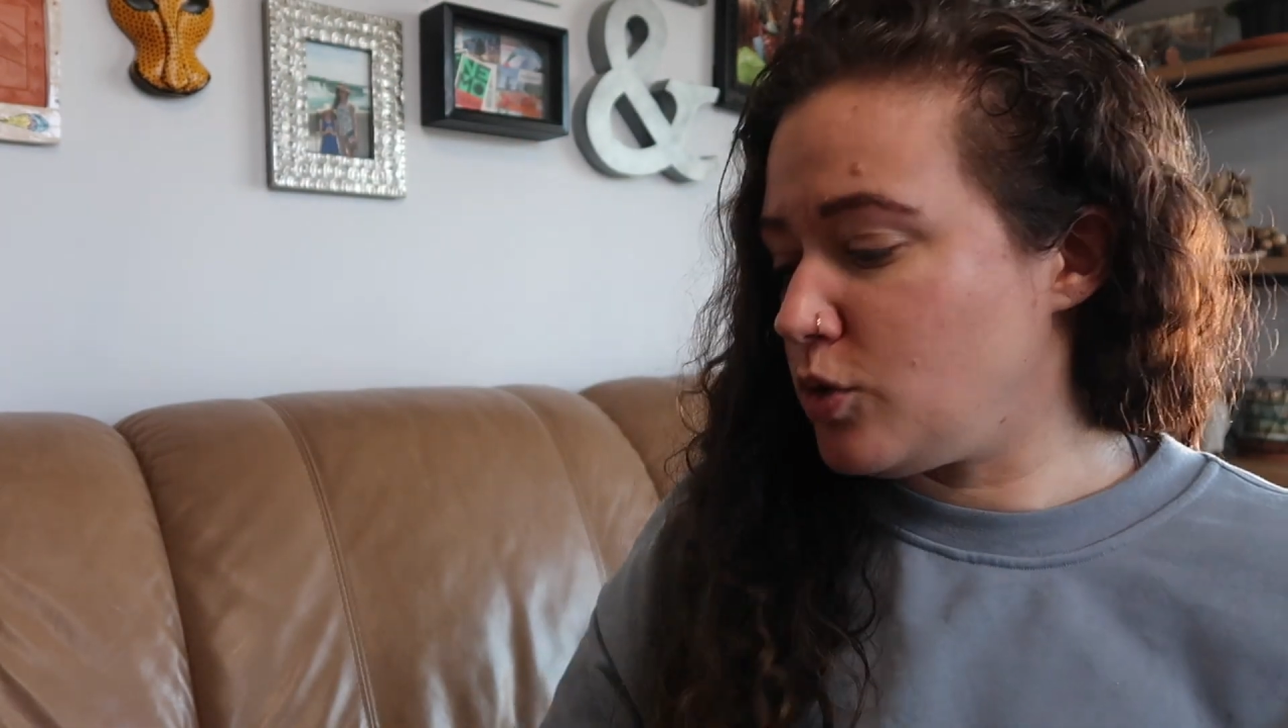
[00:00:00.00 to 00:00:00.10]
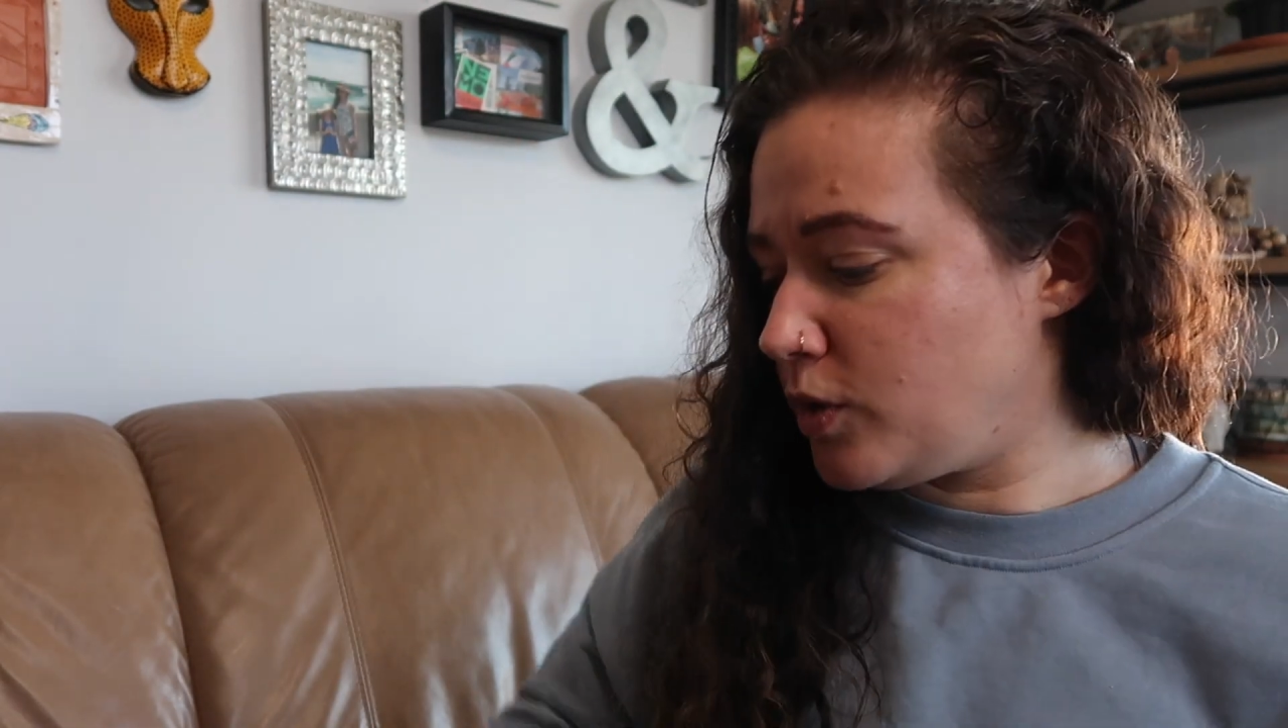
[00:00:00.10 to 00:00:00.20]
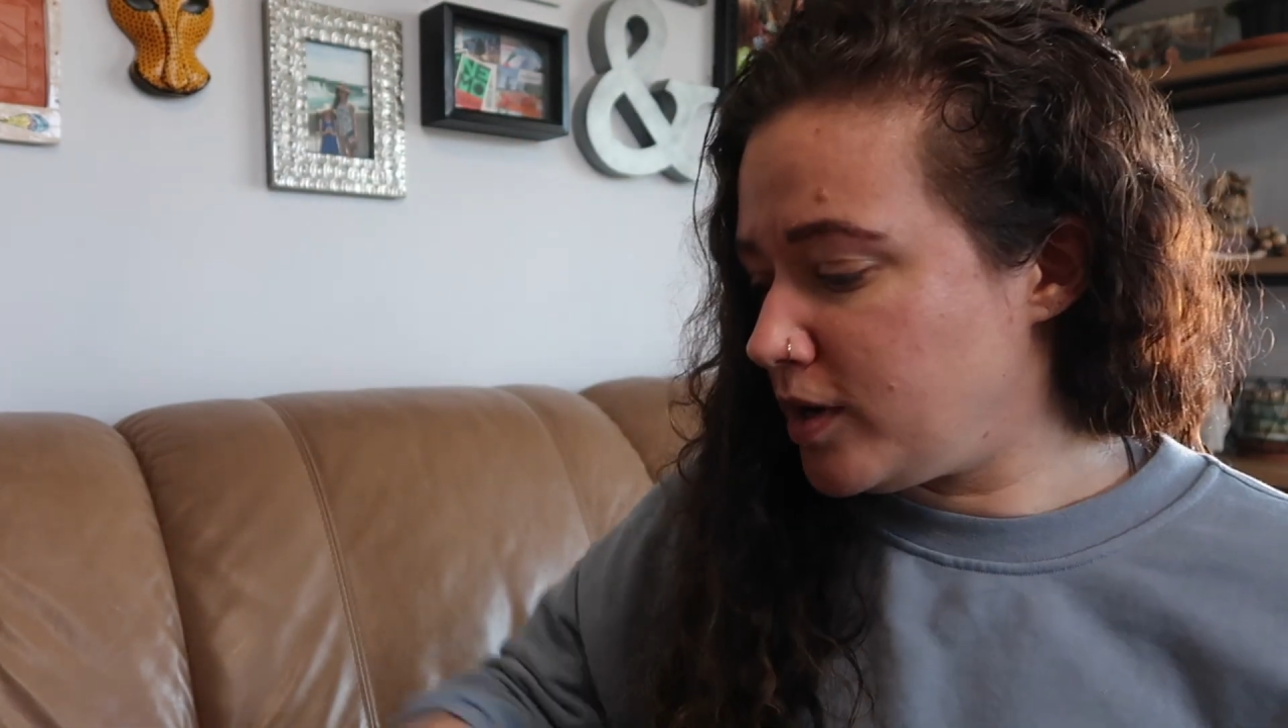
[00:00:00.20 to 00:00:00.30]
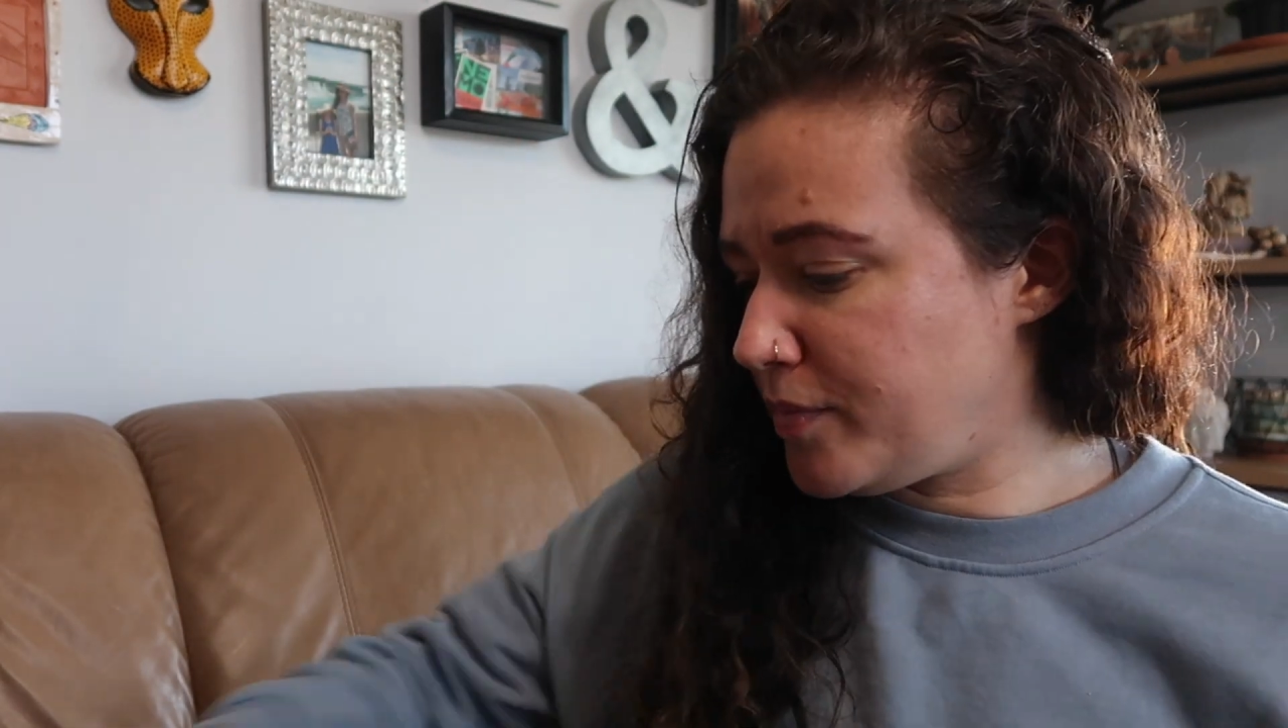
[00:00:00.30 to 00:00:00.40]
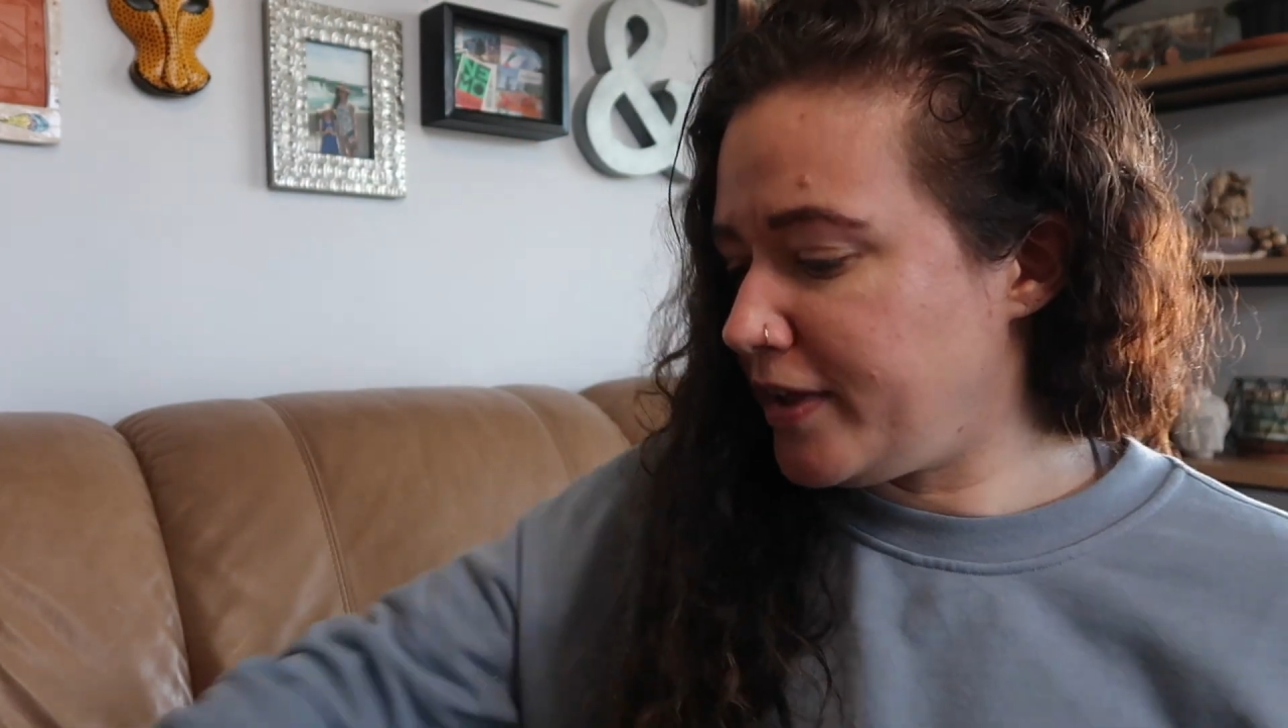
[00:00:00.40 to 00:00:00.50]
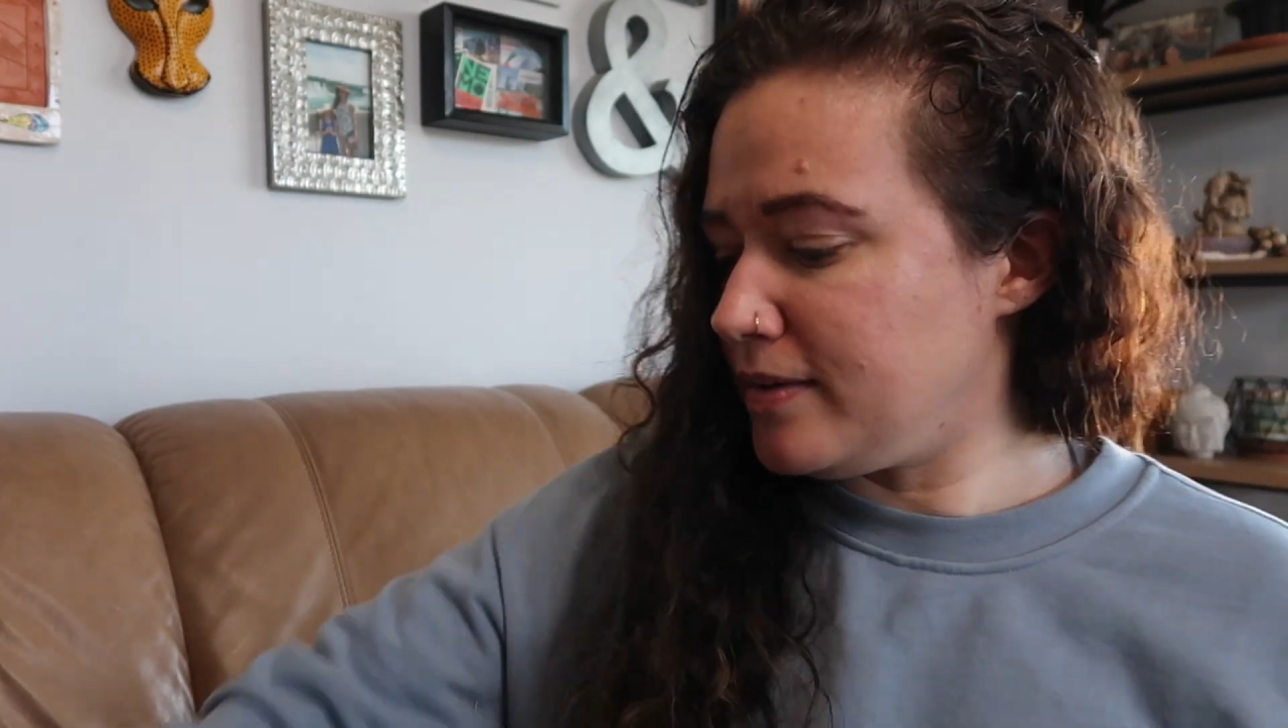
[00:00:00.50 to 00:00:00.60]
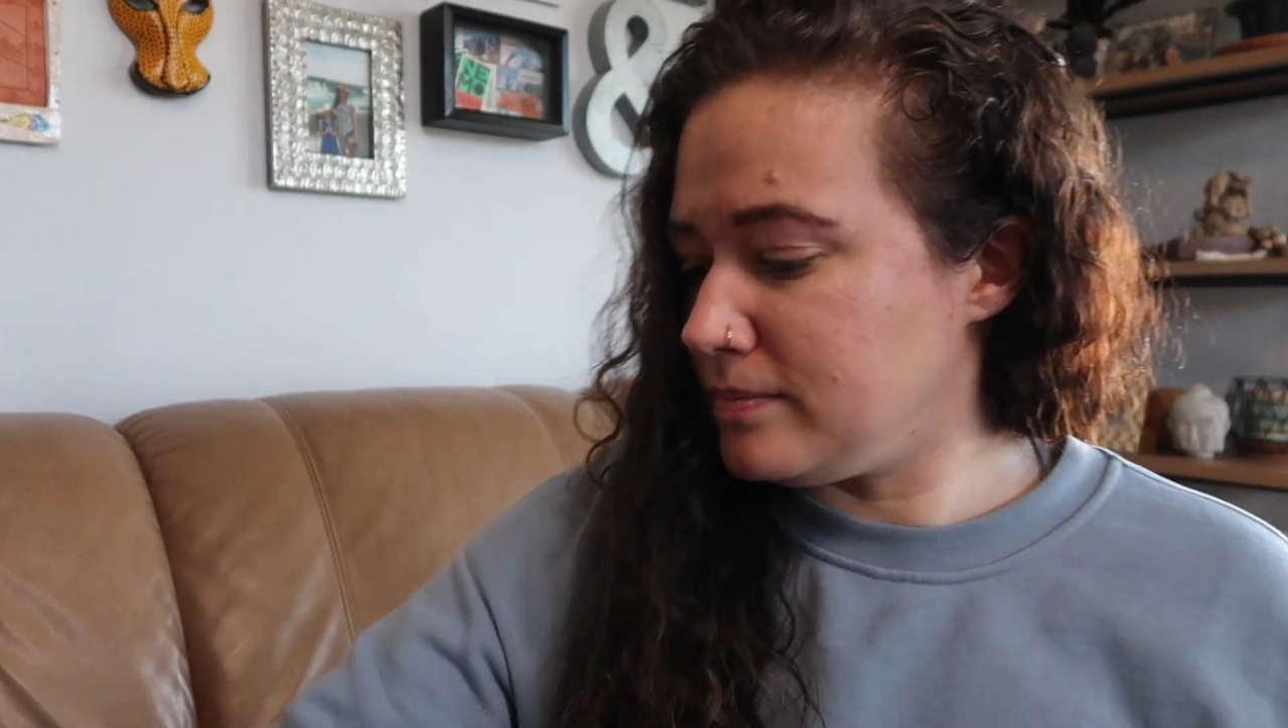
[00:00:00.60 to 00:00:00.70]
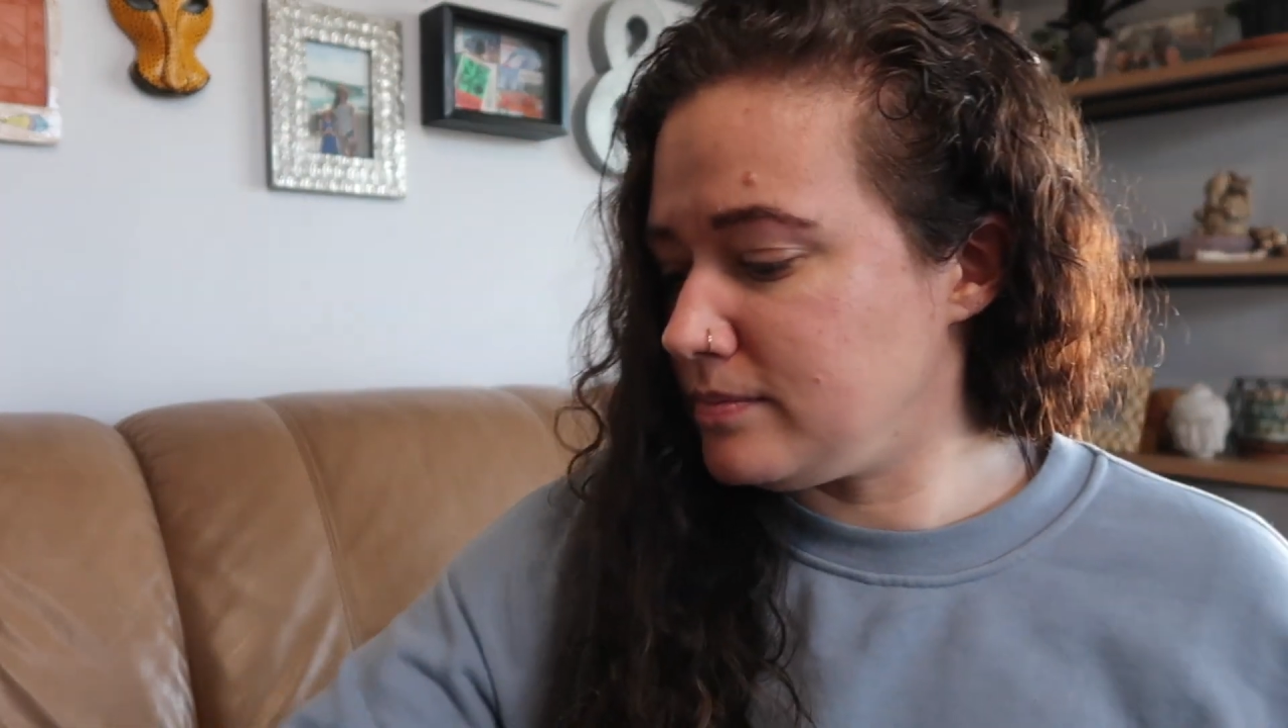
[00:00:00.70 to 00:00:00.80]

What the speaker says: cord, but